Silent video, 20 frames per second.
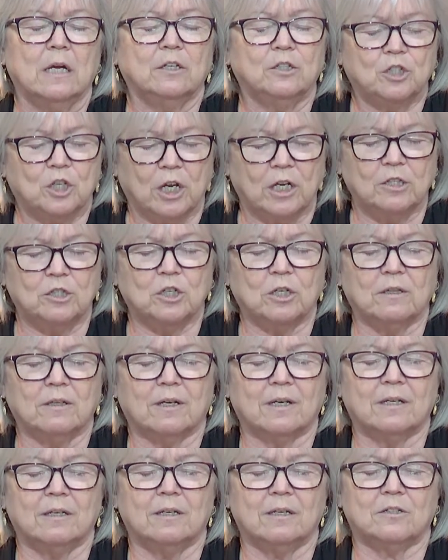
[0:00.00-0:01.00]
changing the
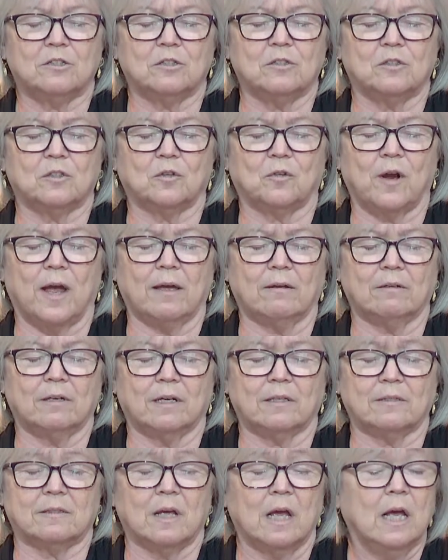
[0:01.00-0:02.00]
conditions around
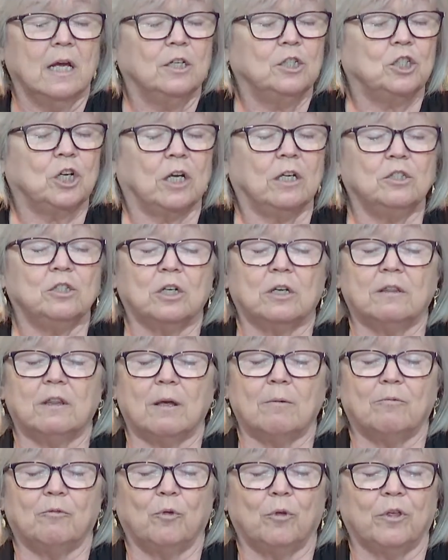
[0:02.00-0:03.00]
us, changing
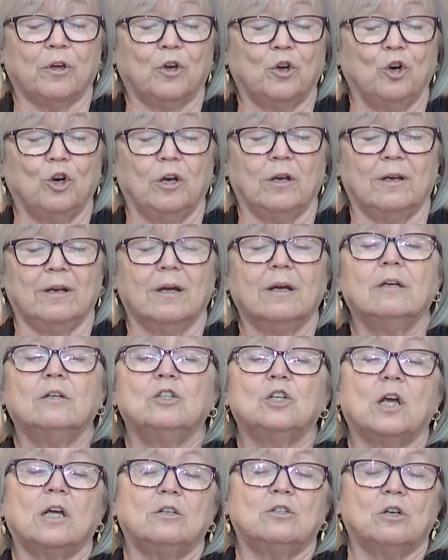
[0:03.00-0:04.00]
them for the good,
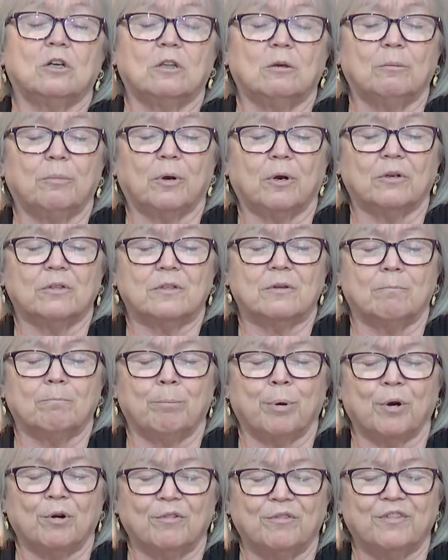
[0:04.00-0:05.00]
changing them
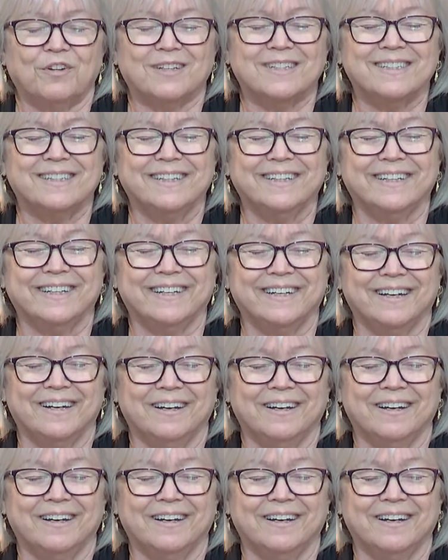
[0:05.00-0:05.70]
perfectly